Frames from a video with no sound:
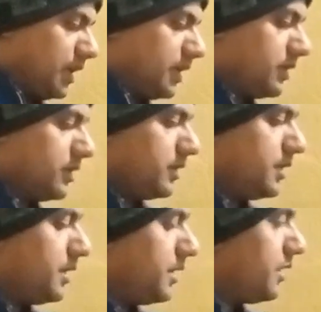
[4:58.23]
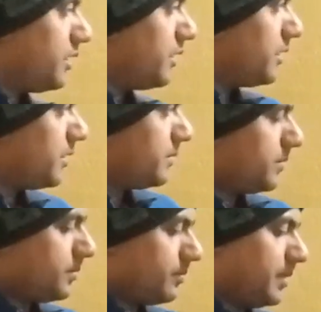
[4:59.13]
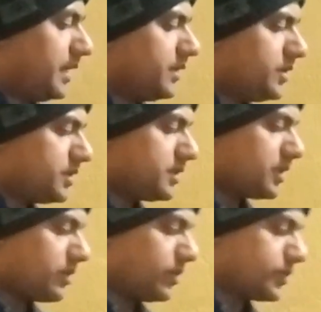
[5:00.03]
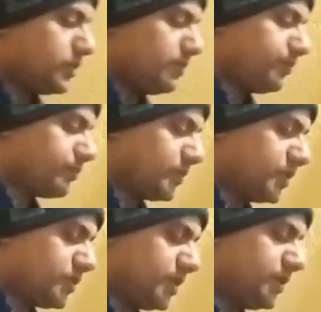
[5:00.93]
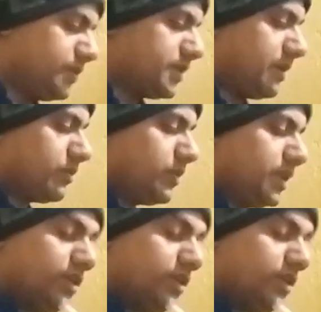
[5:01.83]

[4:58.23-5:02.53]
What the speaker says: and many reasons are also these trade unions have grown